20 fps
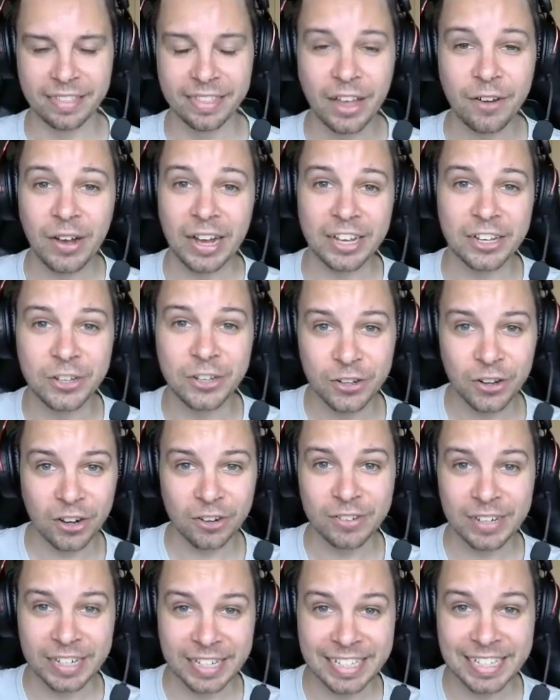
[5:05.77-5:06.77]
Now, I could
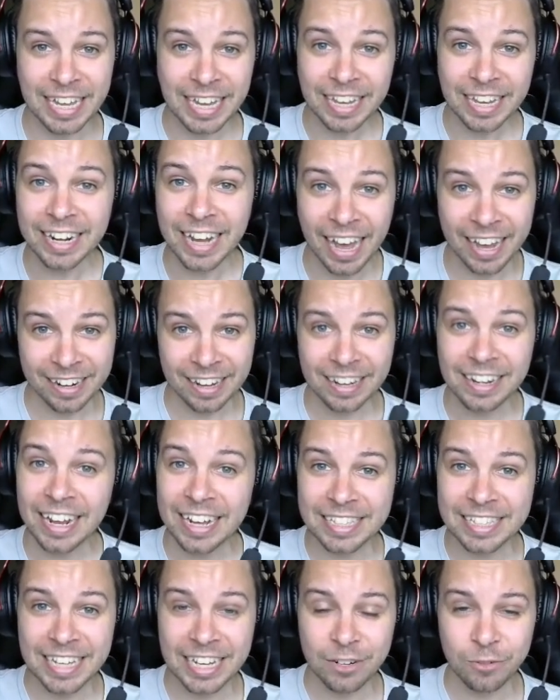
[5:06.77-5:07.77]
already stay and
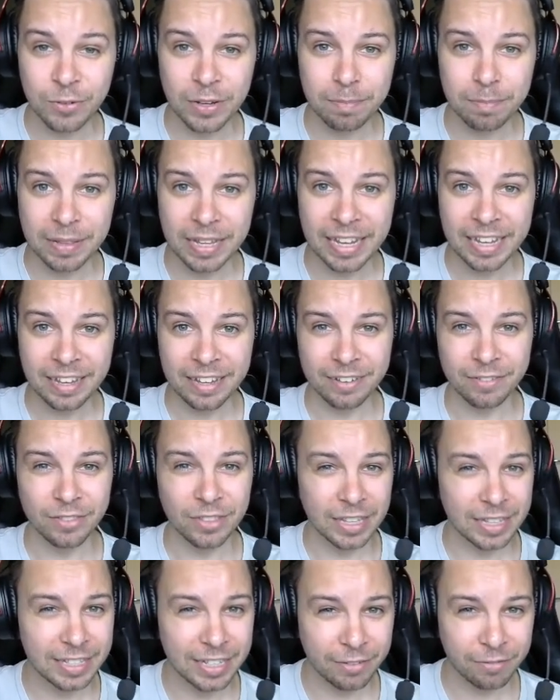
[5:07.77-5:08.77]
analyze that replay,
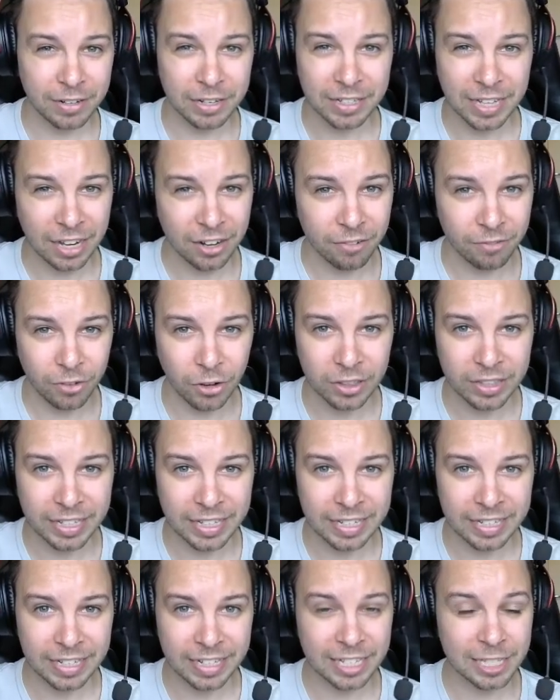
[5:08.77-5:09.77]
the different kind of vaulting
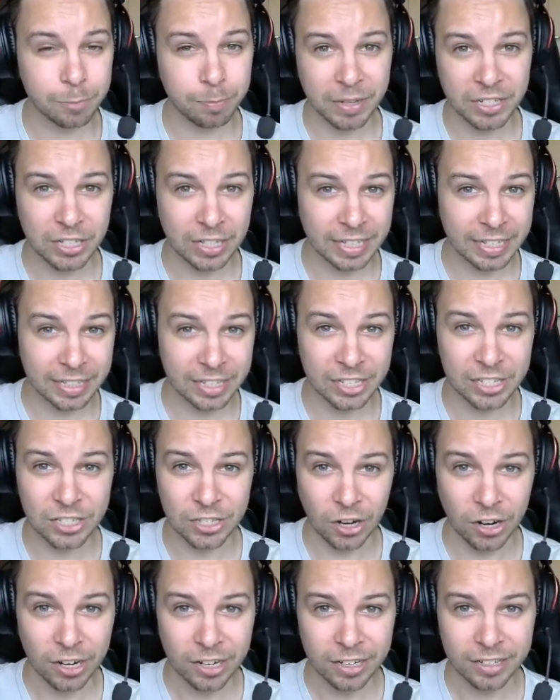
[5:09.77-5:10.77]
he did, especially in the
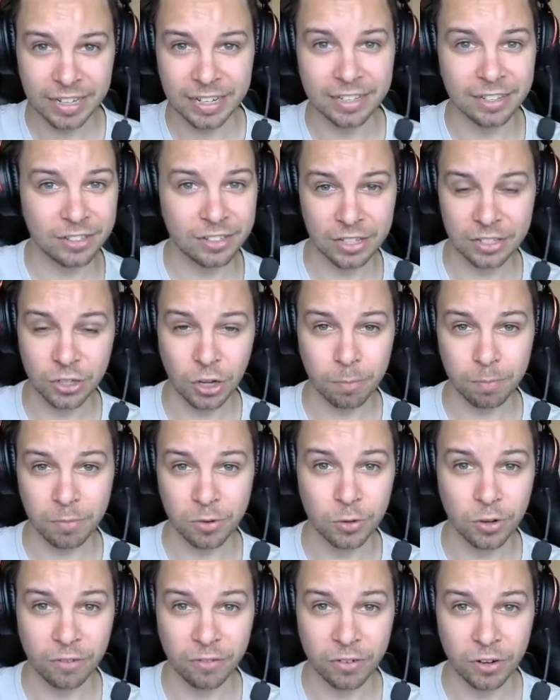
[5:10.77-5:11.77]
start and the top
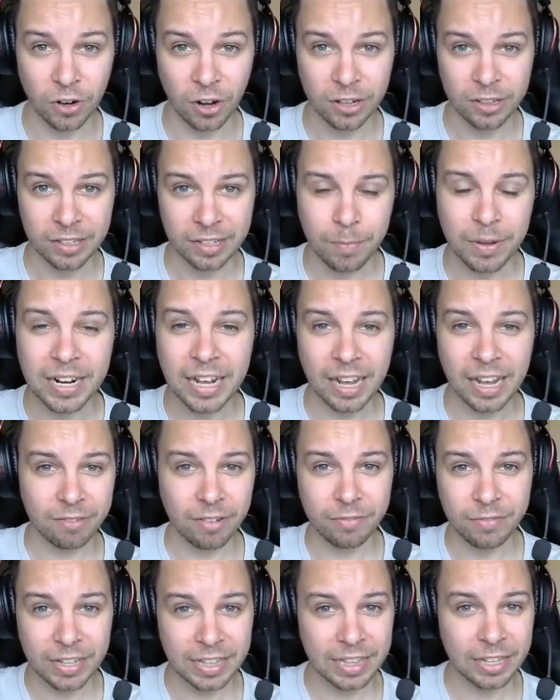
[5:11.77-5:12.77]
route overall. But I have
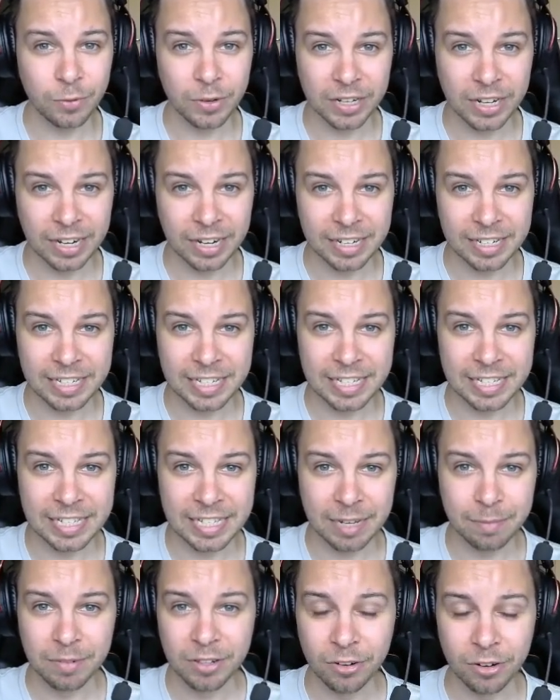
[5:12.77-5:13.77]
a feeling we're gonna see
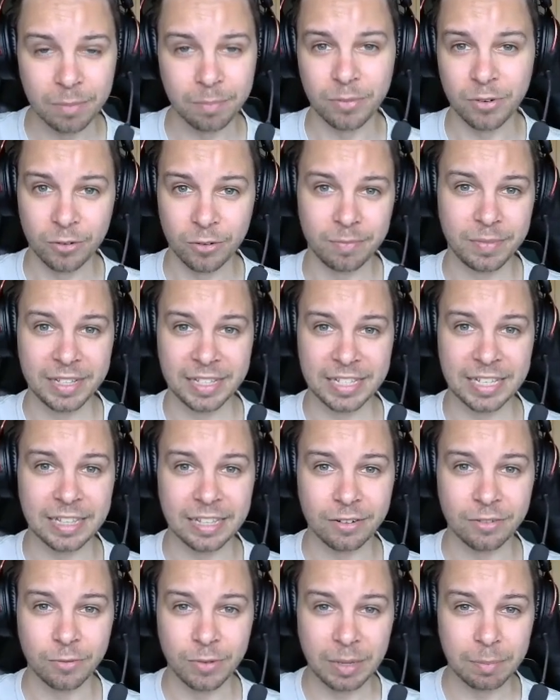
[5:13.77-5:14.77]
similar improvements in
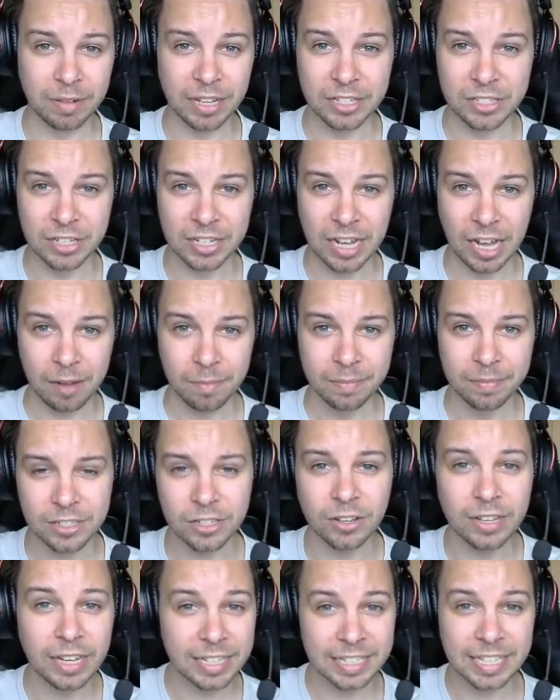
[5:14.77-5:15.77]
the replays to come.
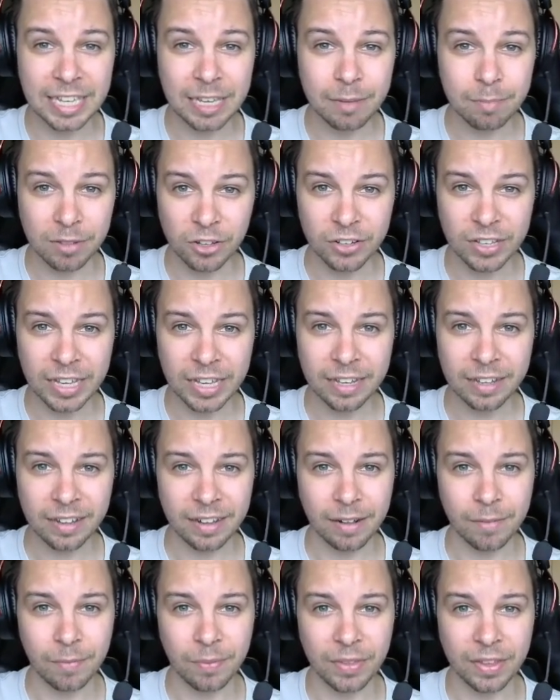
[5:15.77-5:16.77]
So let's keep looking.
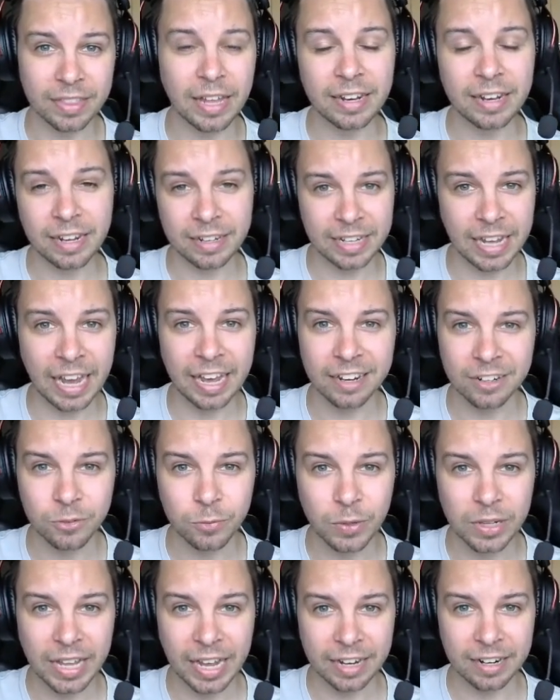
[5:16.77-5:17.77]
And then at the end,
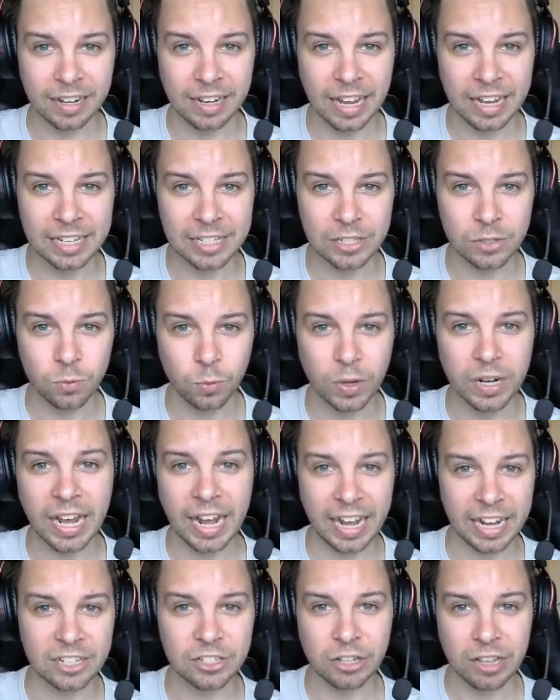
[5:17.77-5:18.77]
we'll analyze what
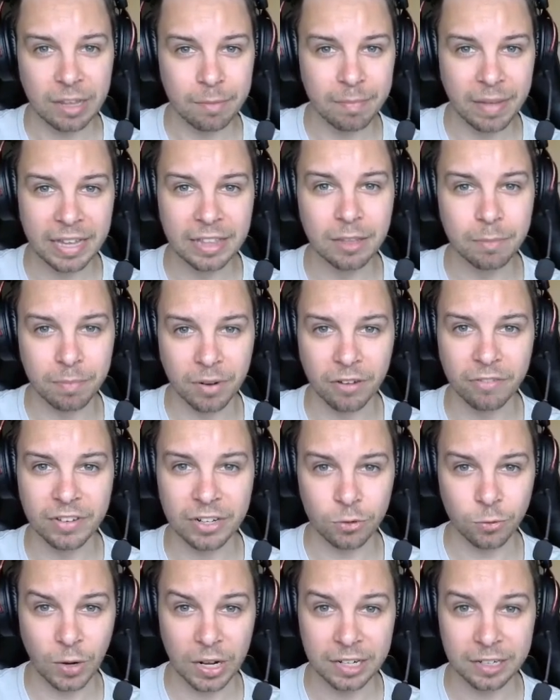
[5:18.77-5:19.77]
actually made the
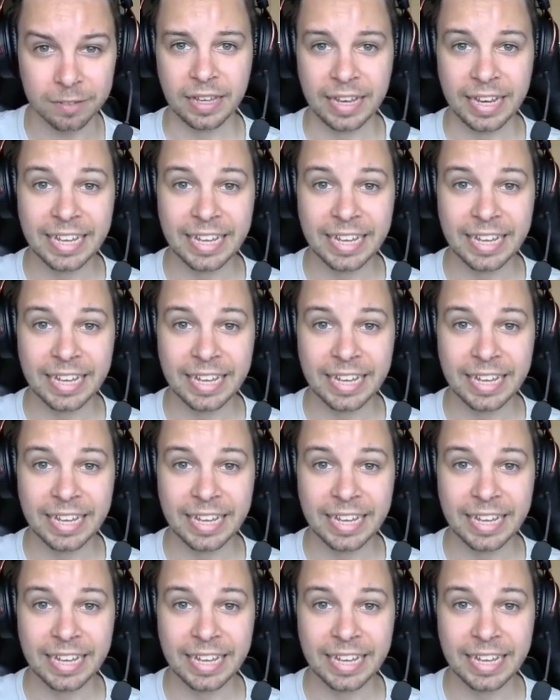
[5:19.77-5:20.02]
perfect run.